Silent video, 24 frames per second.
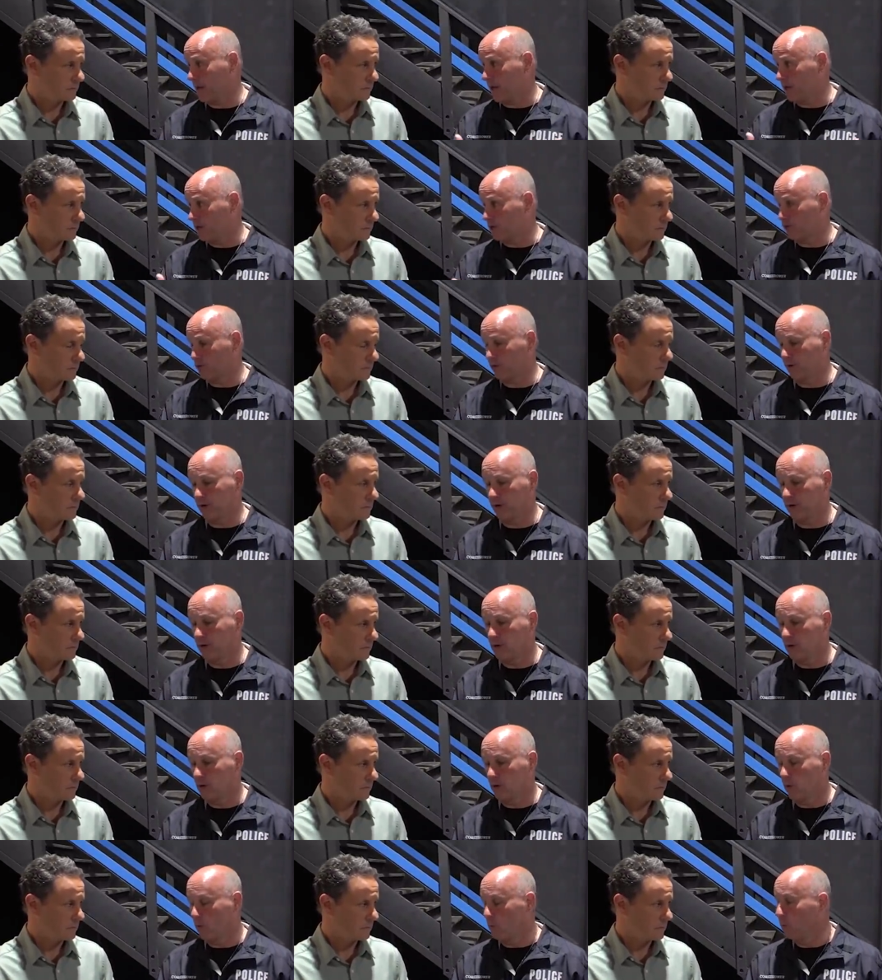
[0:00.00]
Speaker 1: entry,
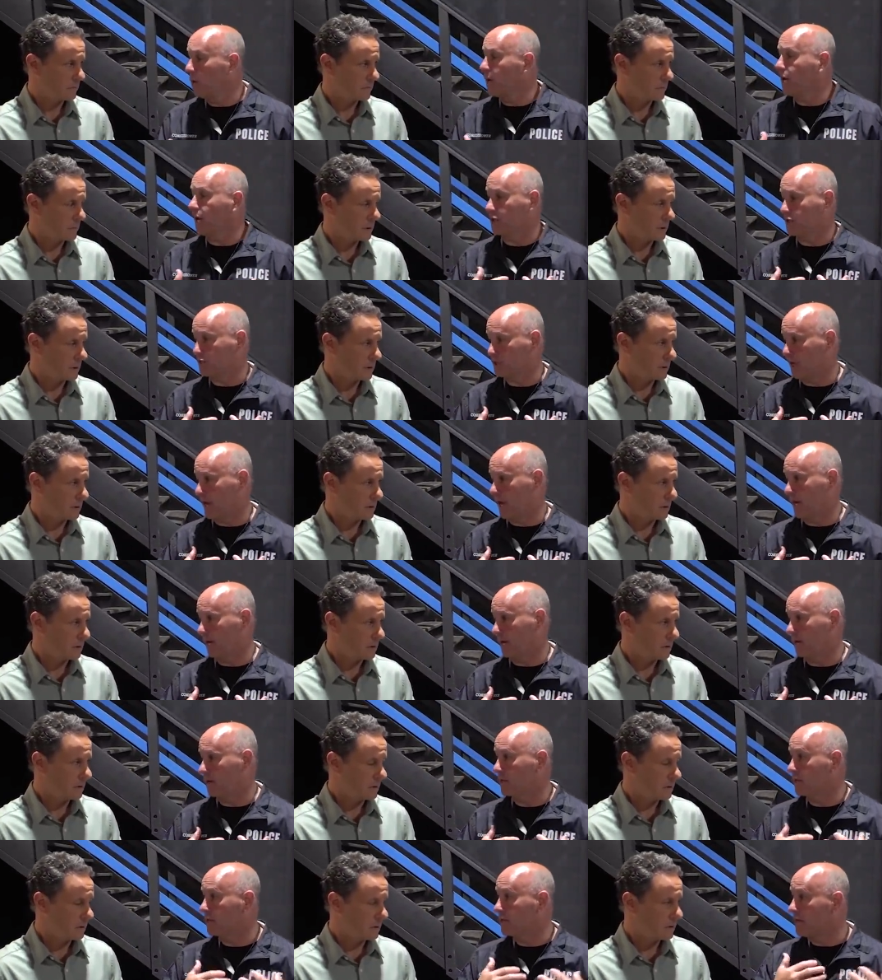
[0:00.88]
we get
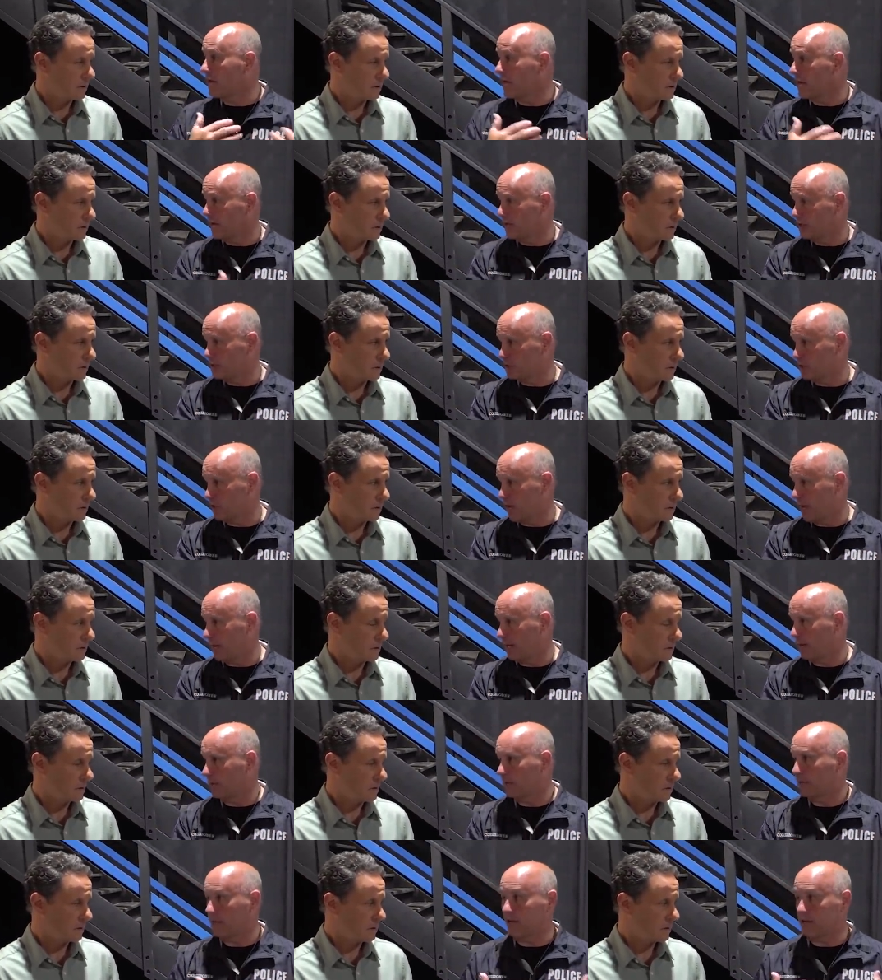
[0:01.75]
shot at. They get
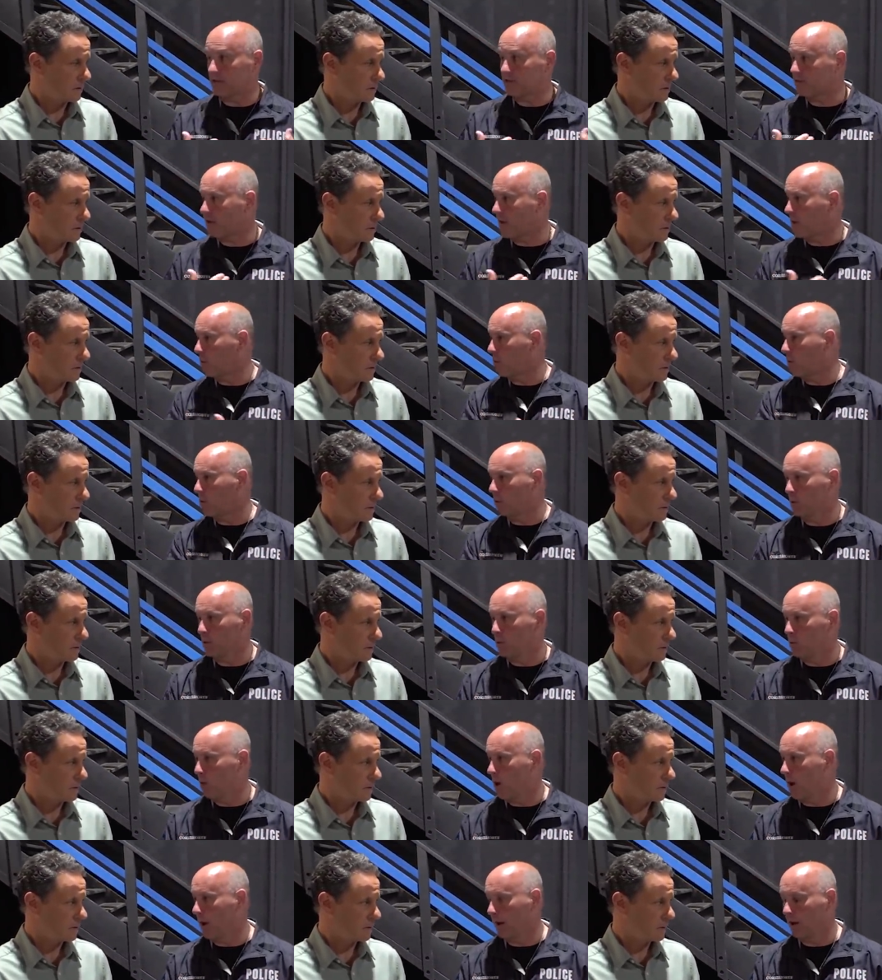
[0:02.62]
shot at. That's not what
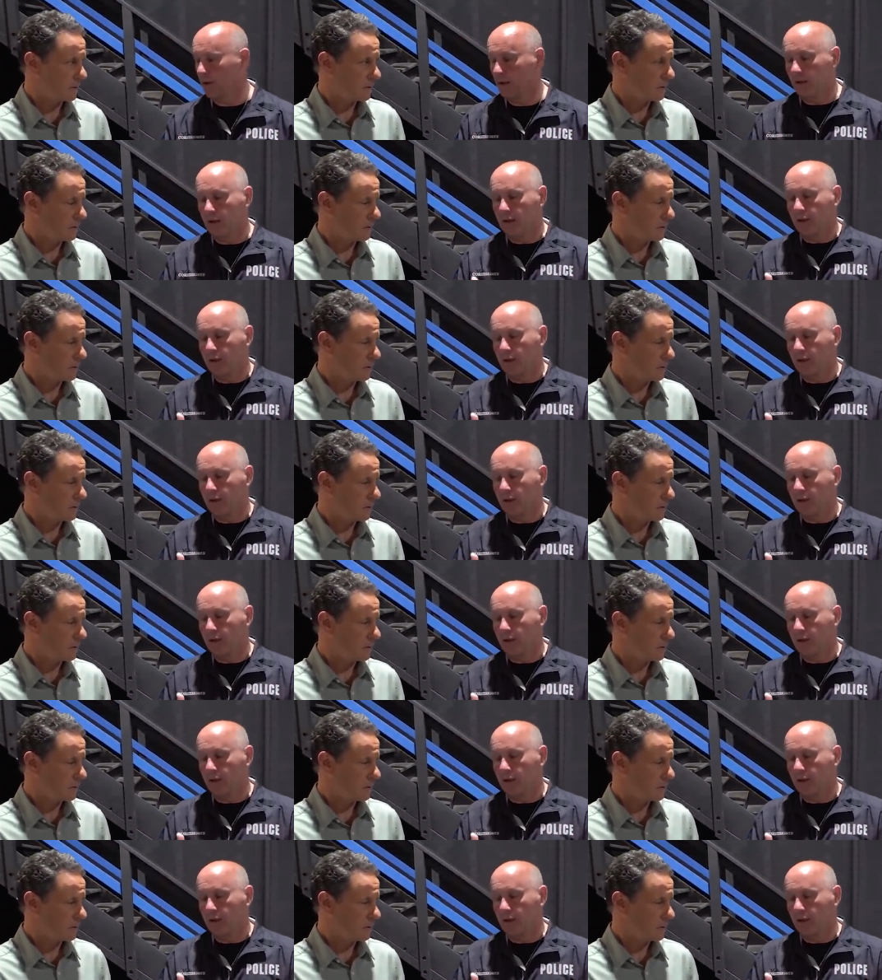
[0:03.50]
we want.